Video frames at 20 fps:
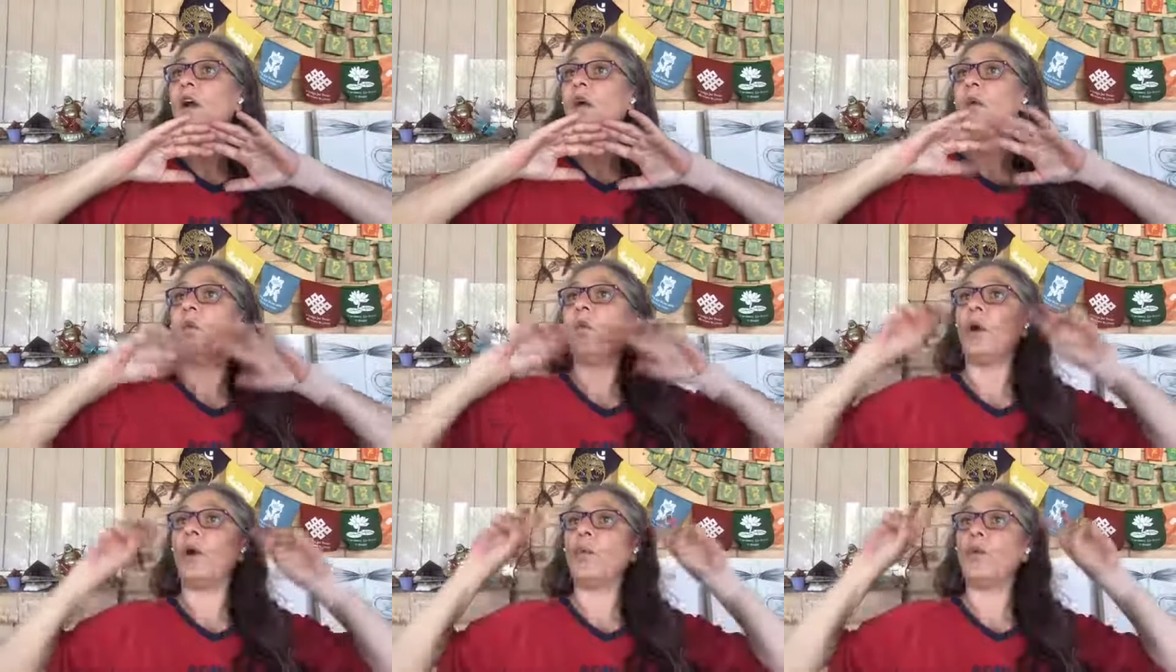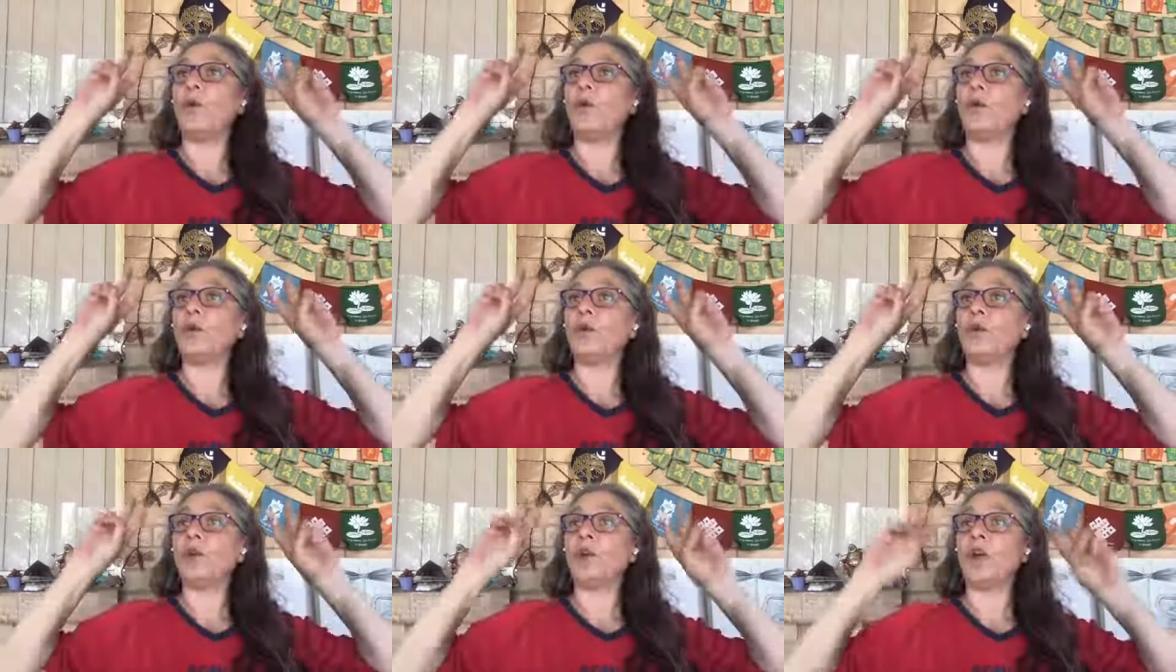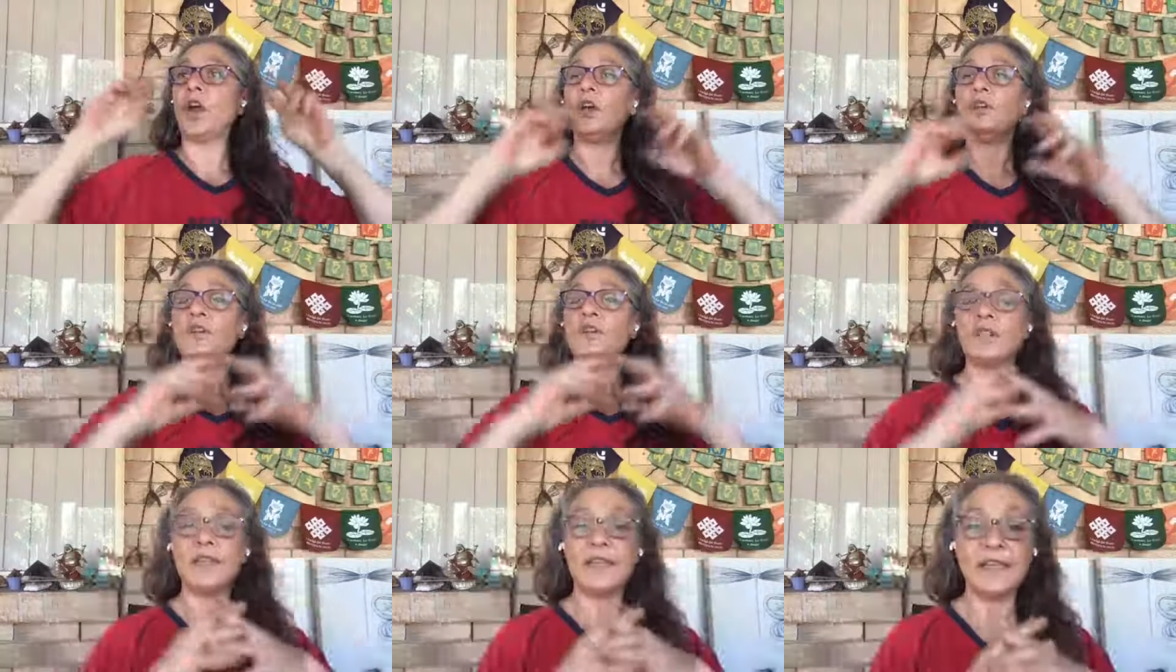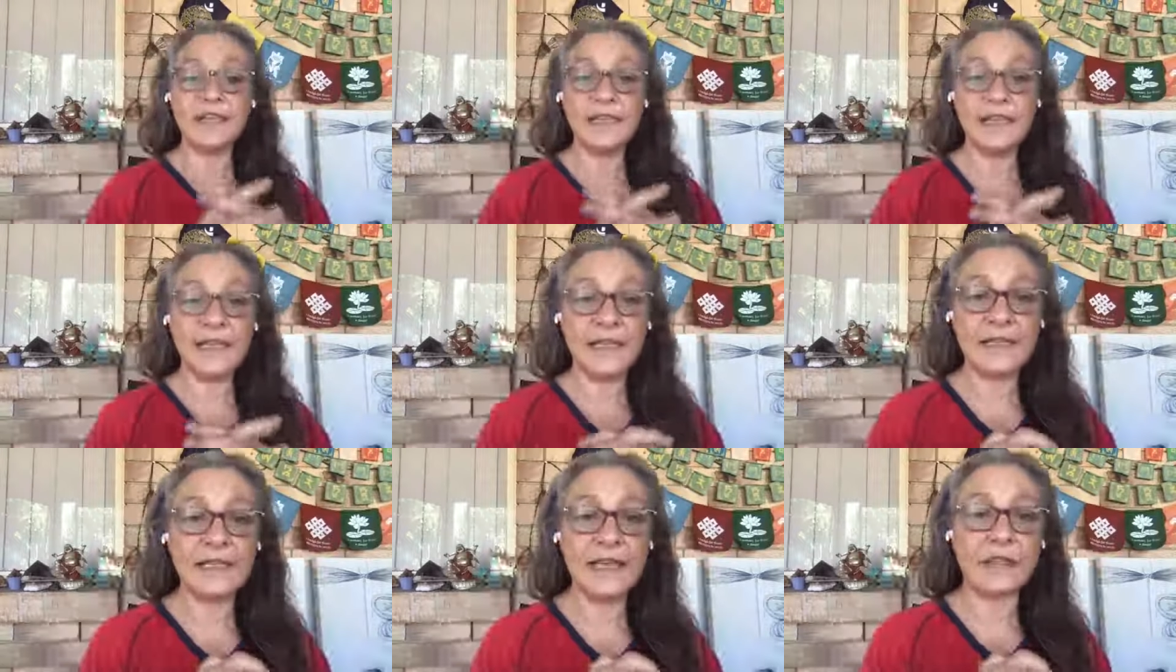what we would call OCD
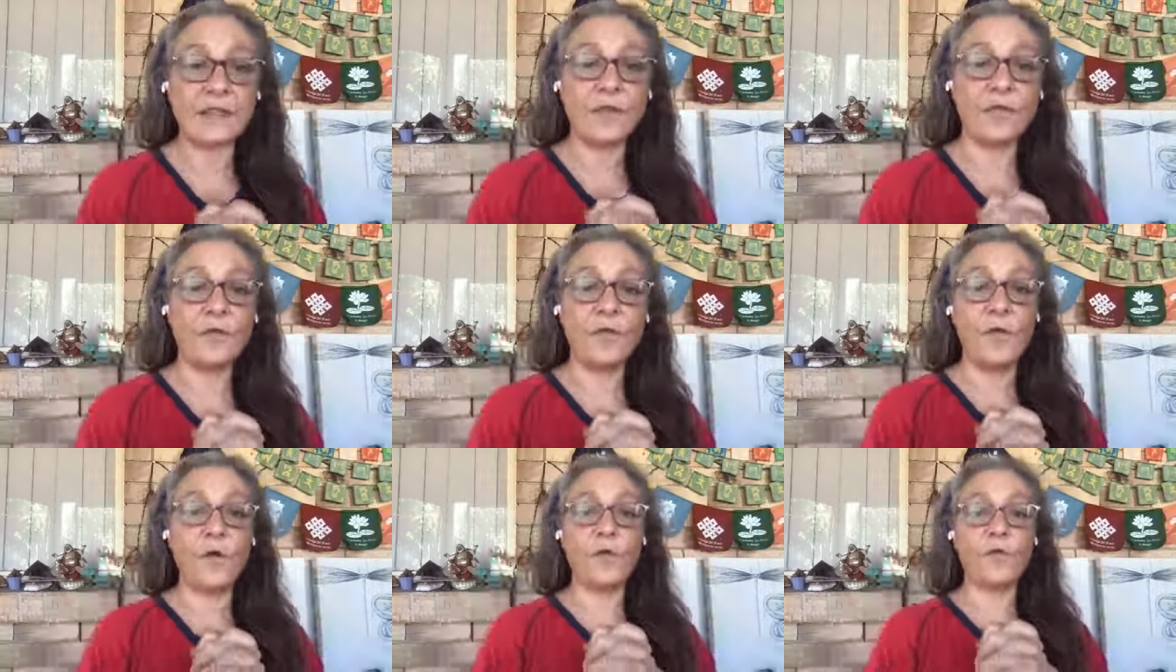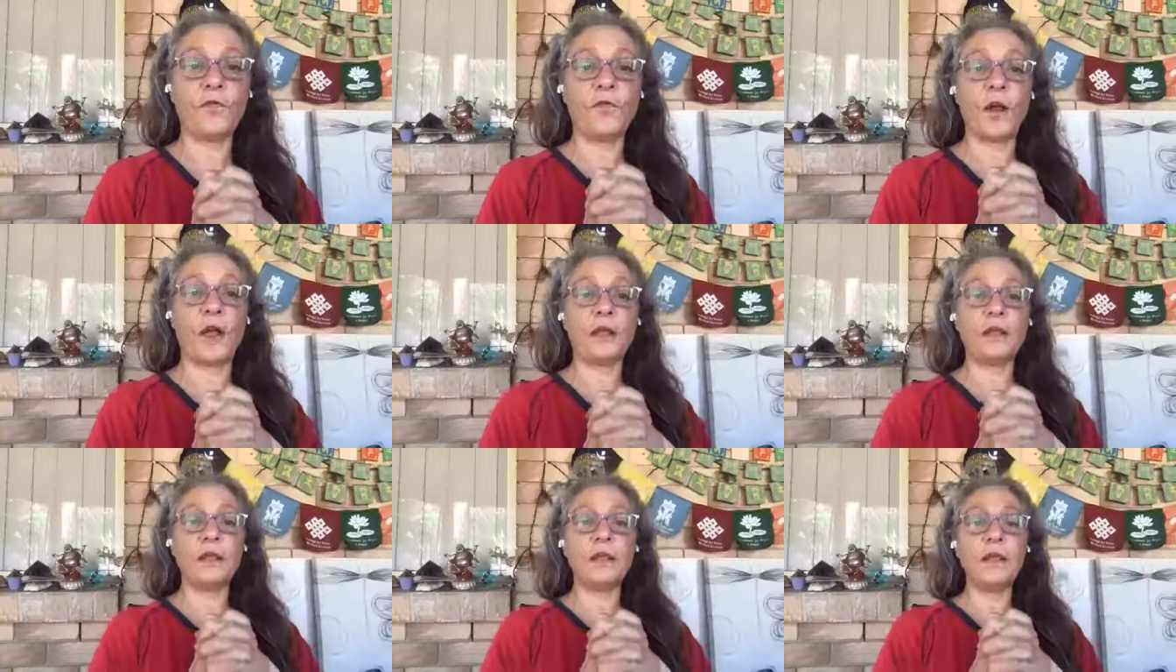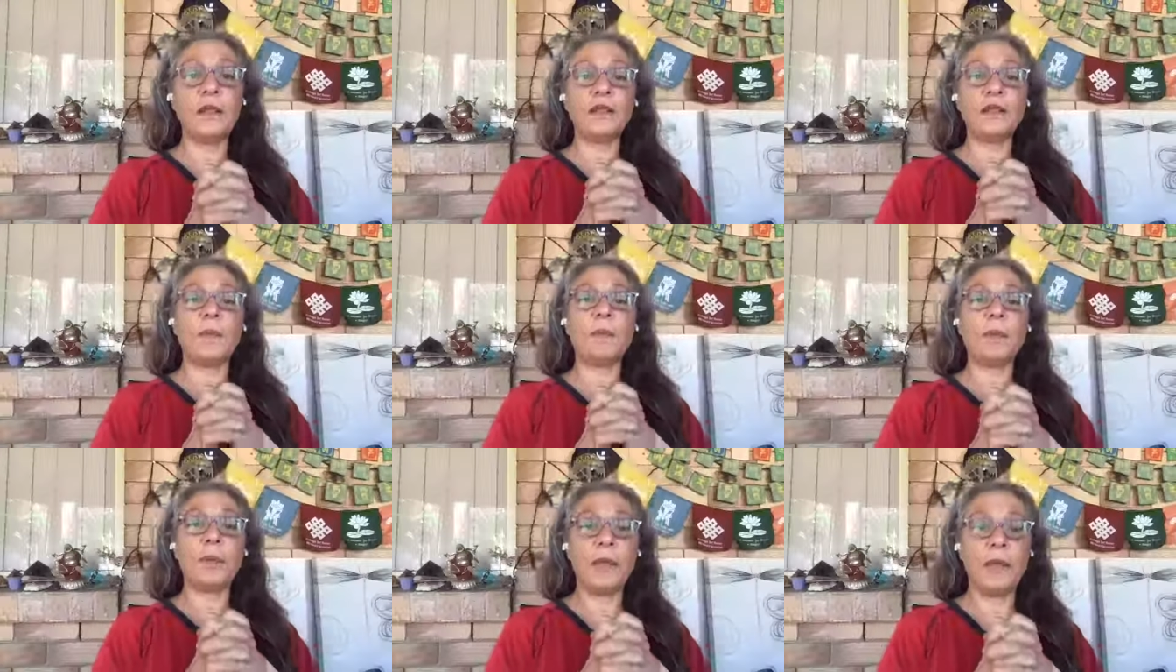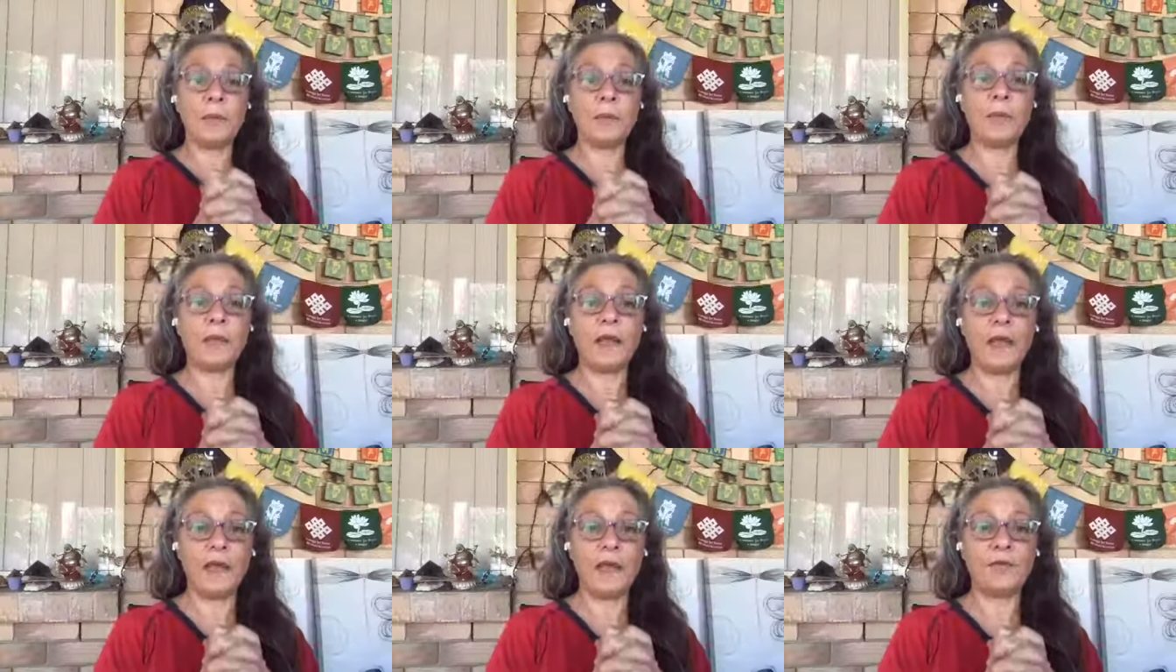is at the forefront that
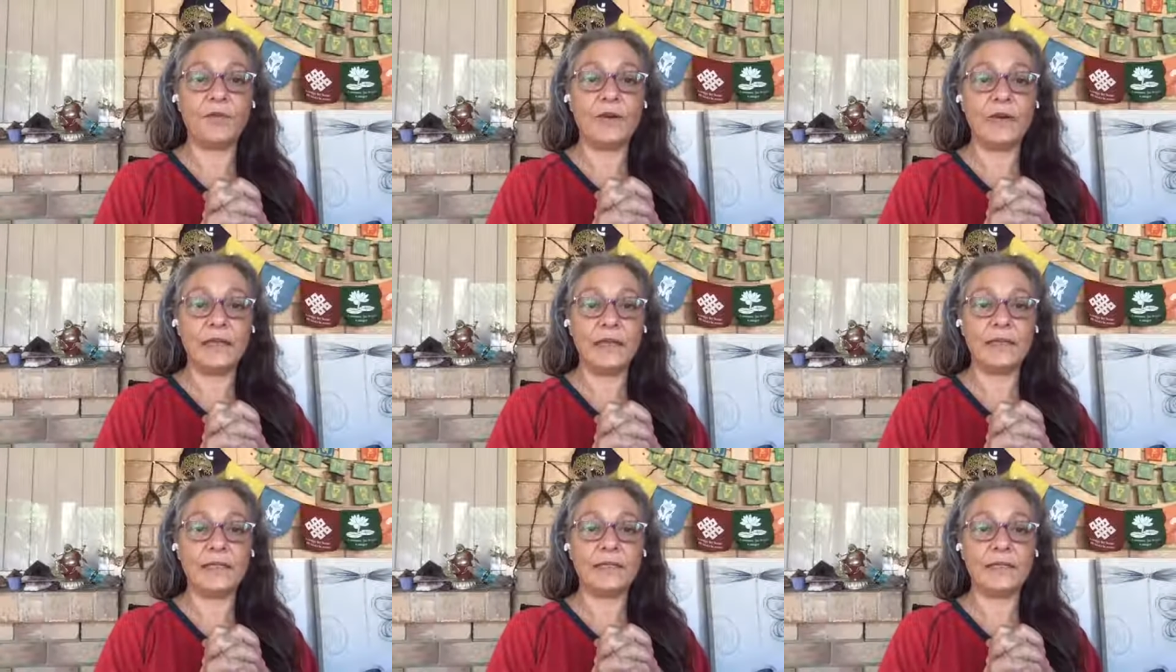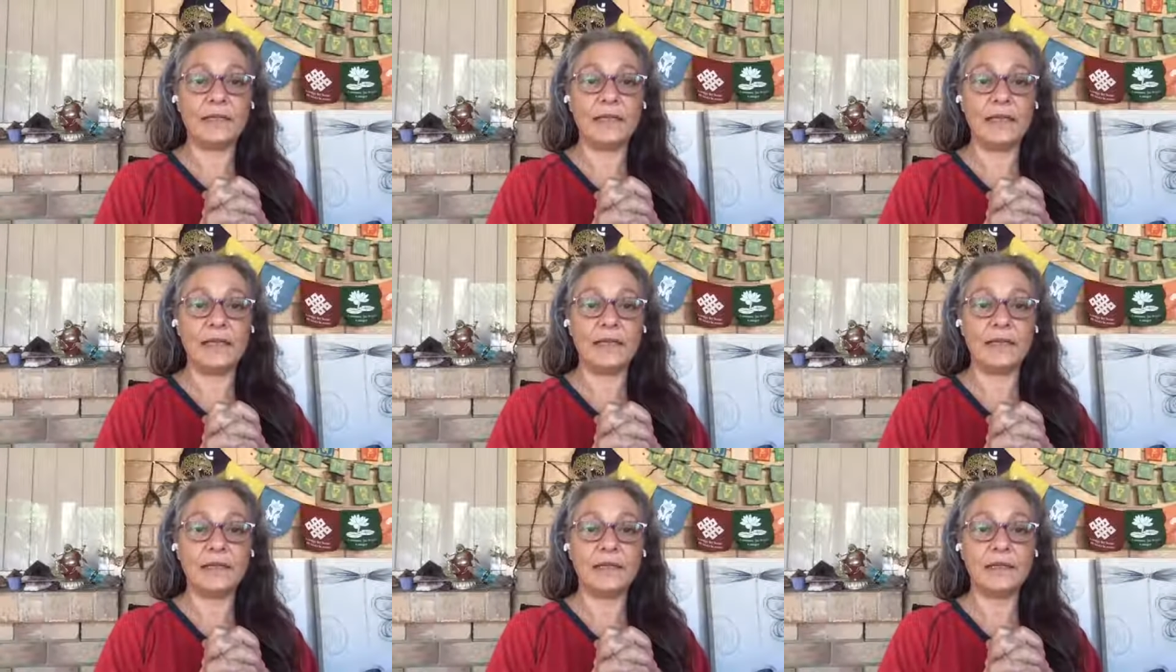people are releasing.